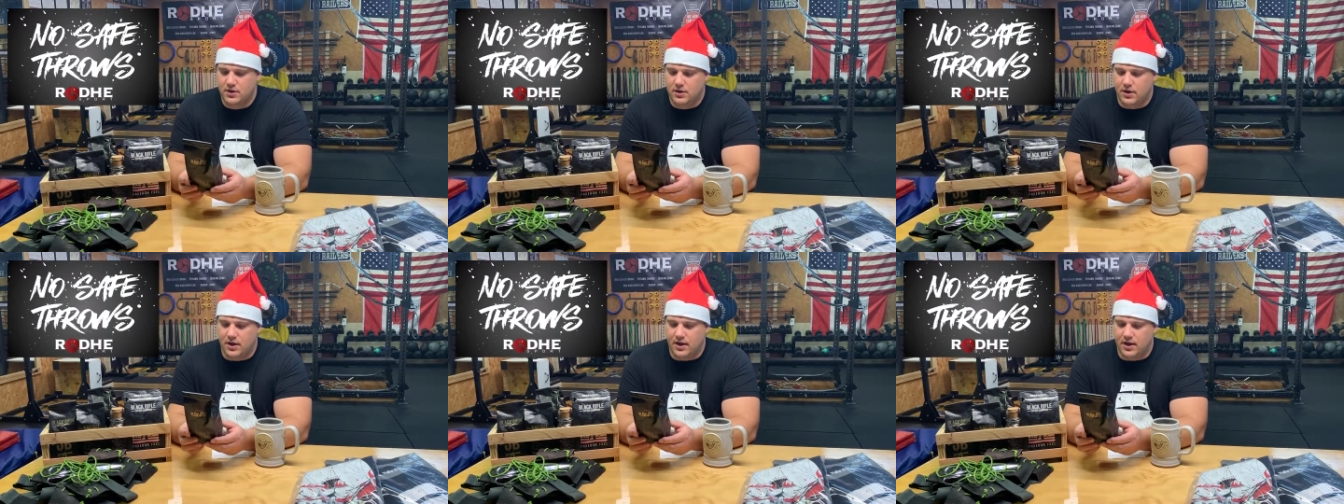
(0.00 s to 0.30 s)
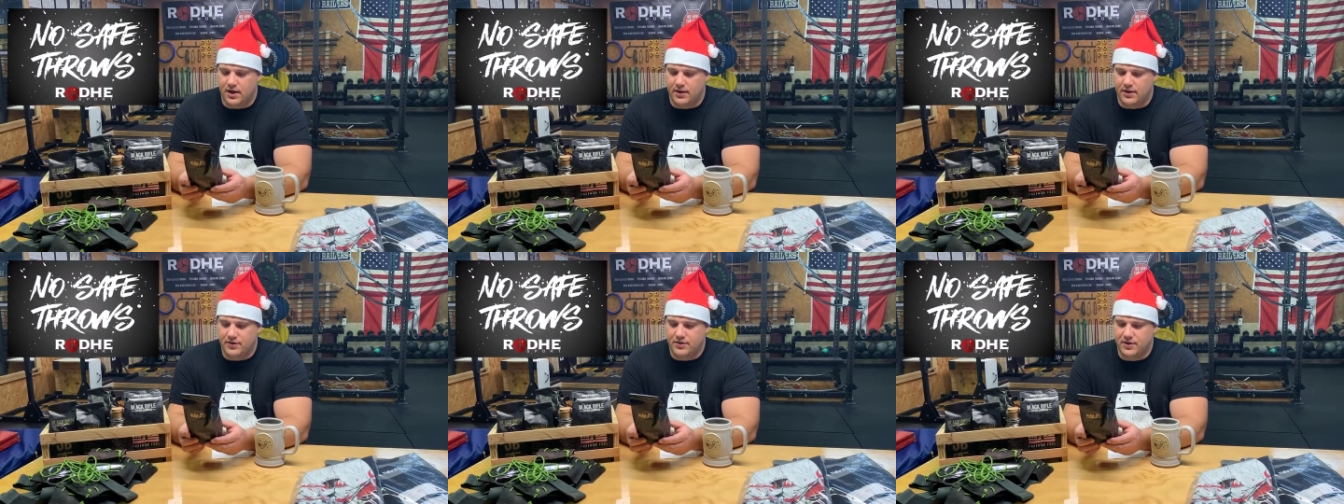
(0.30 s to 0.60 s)

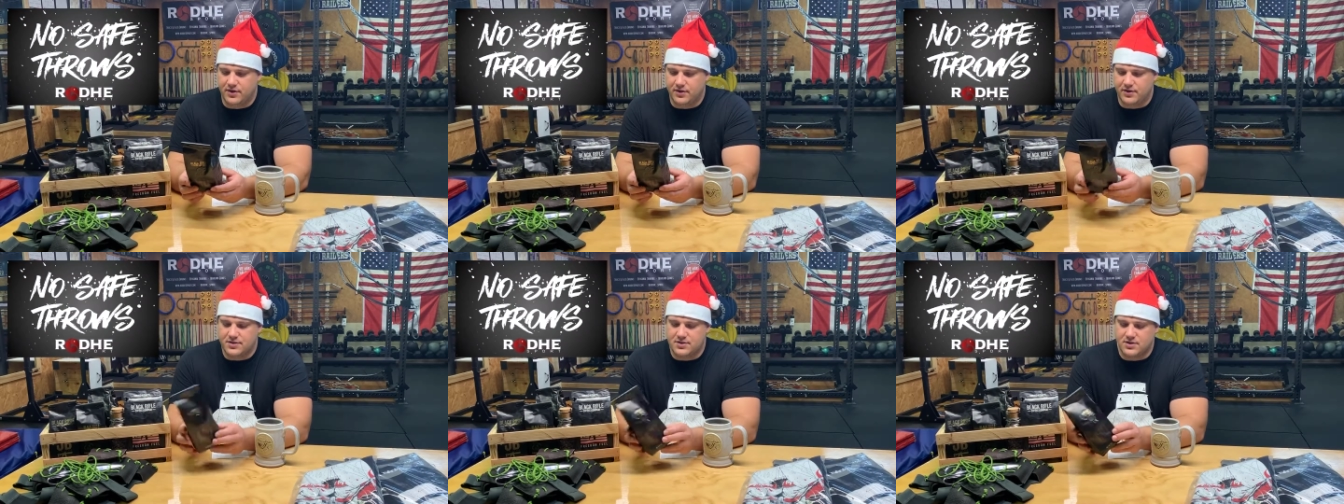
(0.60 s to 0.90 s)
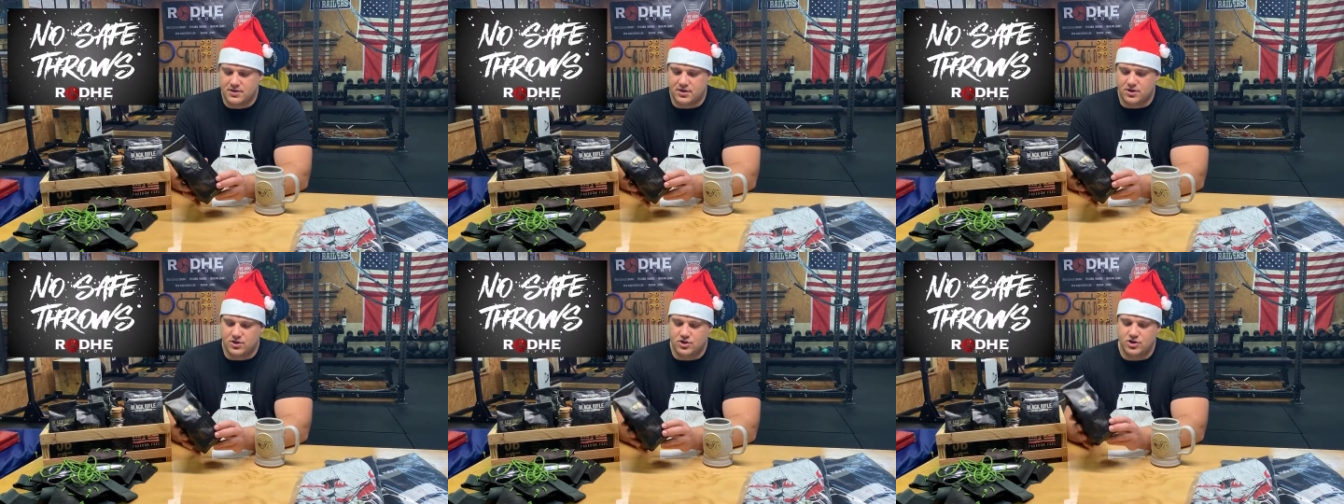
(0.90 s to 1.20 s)
I think this is
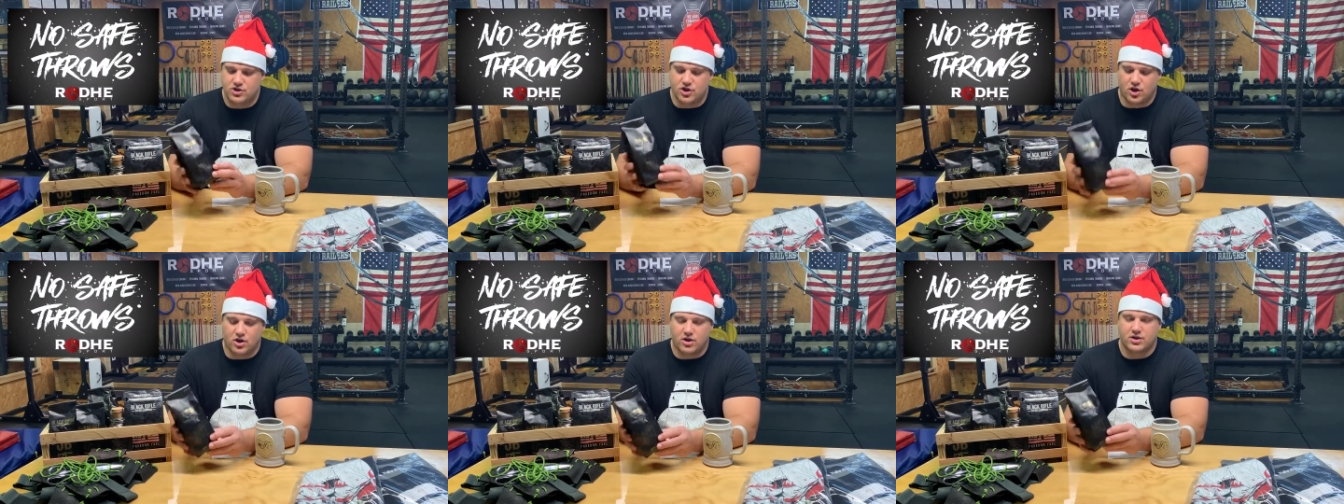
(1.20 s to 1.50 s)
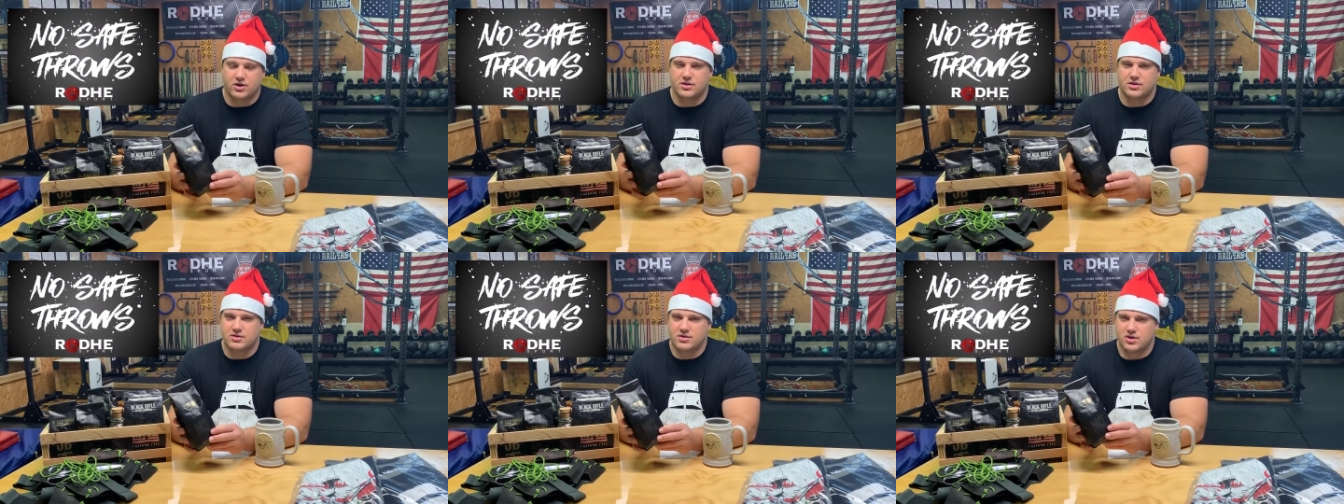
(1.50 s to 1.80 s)
the
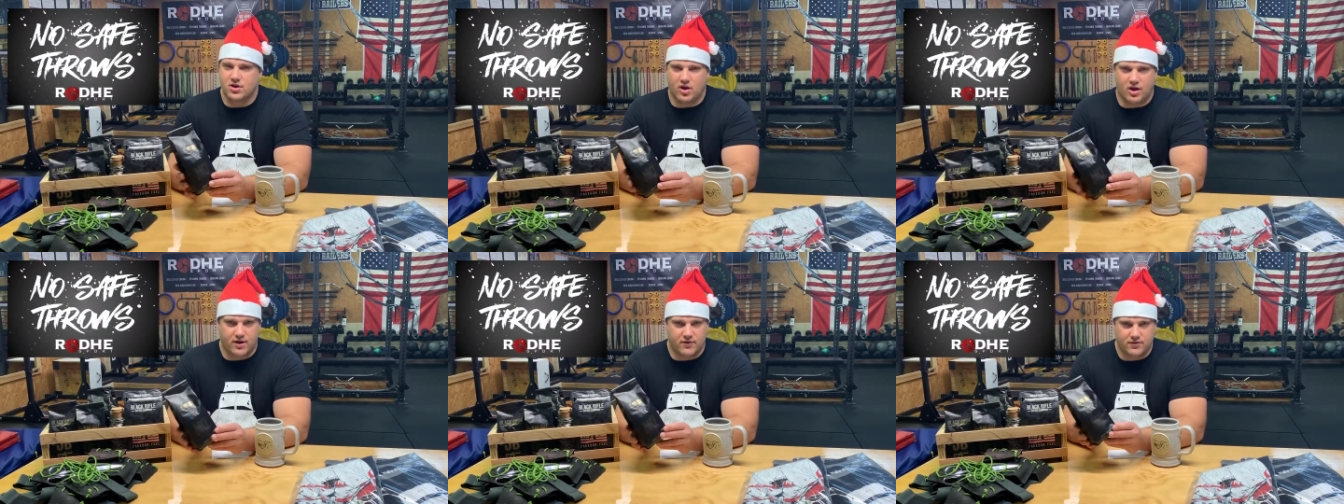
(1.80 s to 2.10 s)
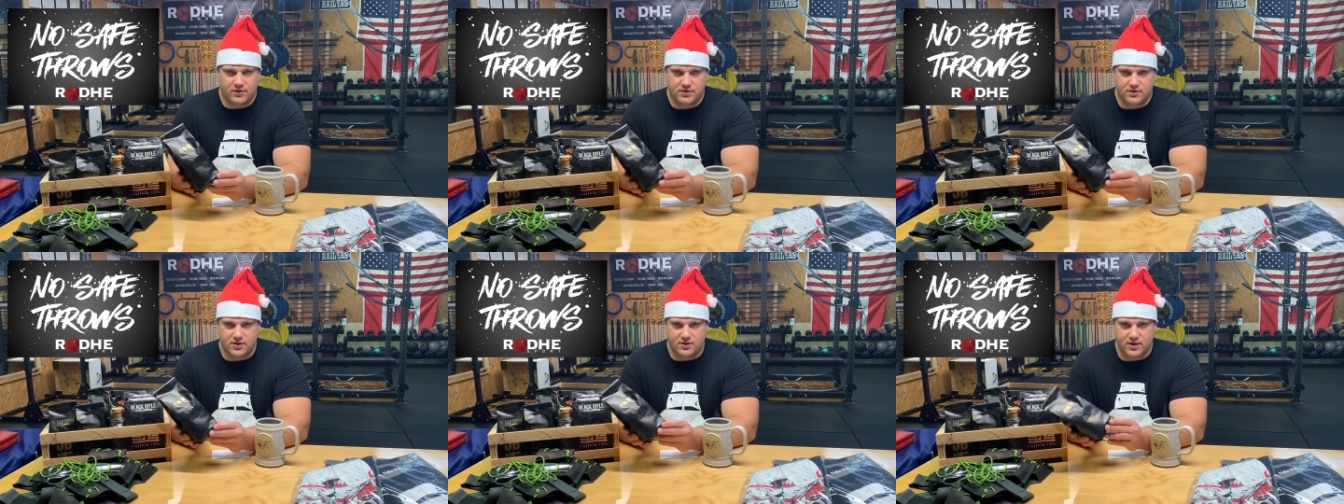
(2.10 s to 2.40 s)
darkest
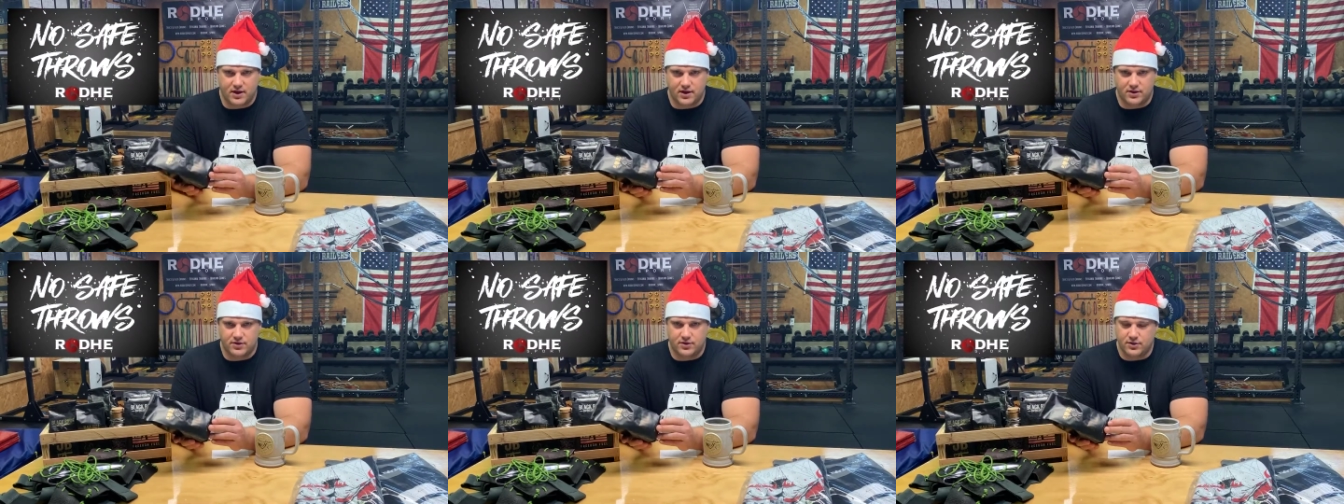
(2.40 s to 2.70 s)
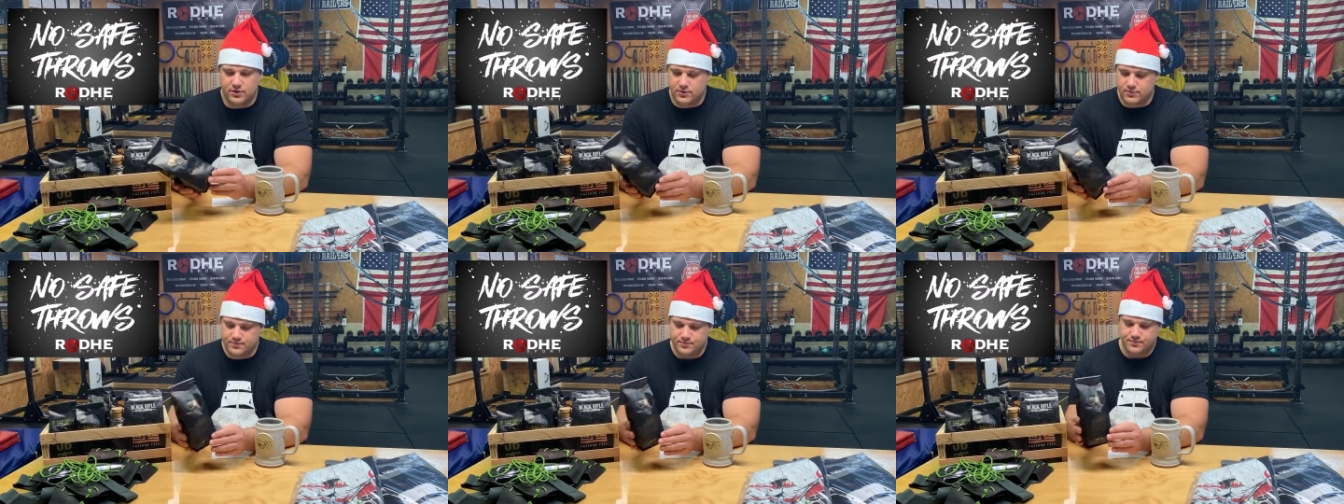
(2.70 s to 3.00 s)
coffee that they
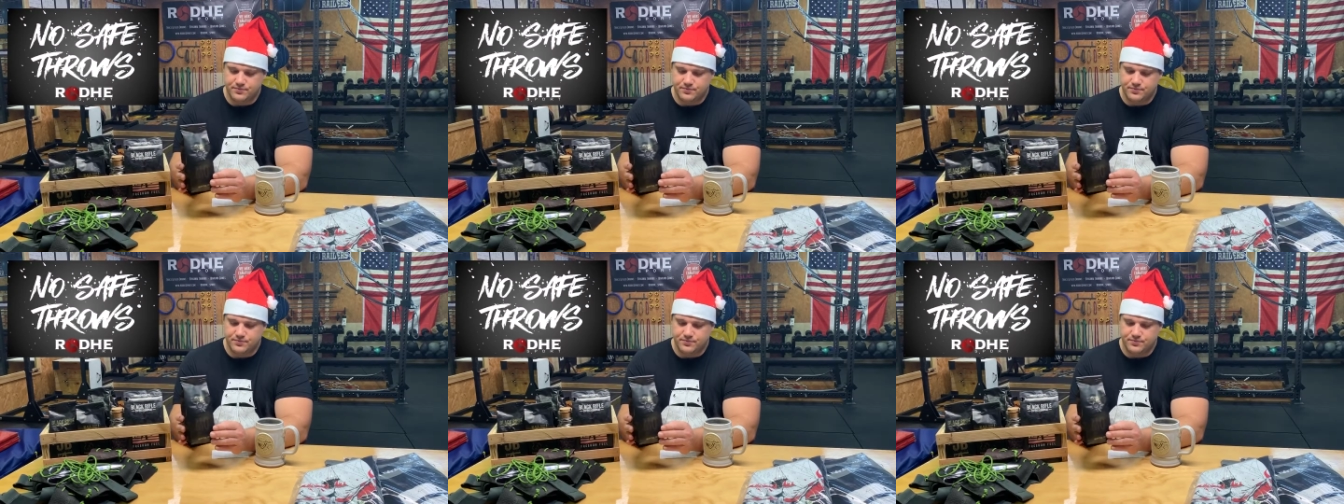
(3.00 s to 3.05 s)
do.